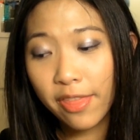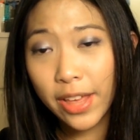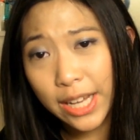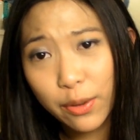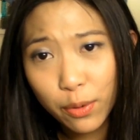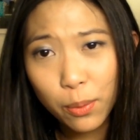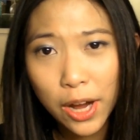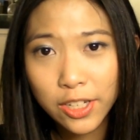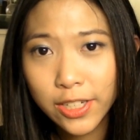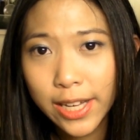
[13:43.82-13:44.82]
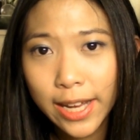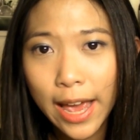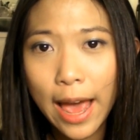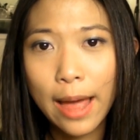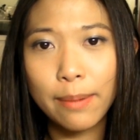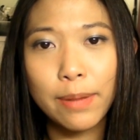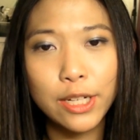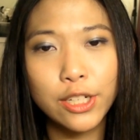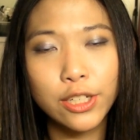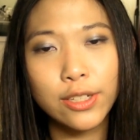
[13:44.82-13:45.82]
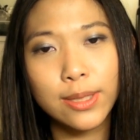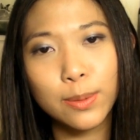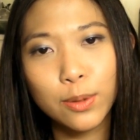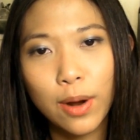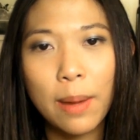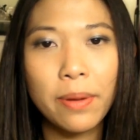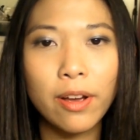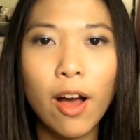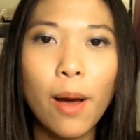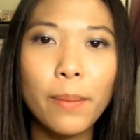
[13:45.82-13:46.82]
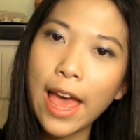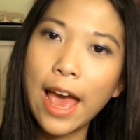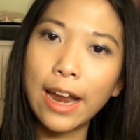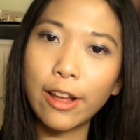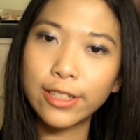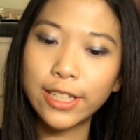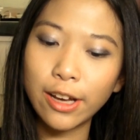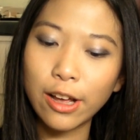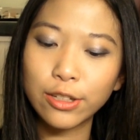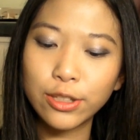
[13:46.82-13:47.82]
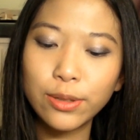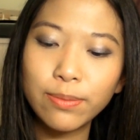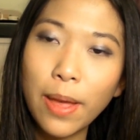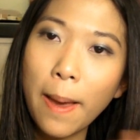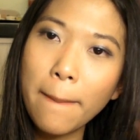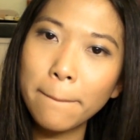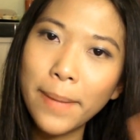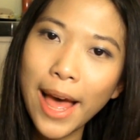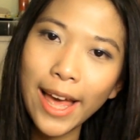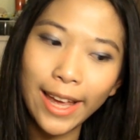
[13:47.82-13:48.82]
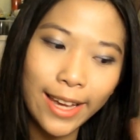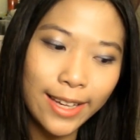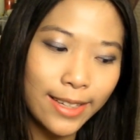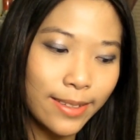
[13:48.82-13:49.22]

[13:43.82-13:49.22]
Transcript: Thank you for watching, and make sure to subscribe and comment, and I'll see you all soon. Bye!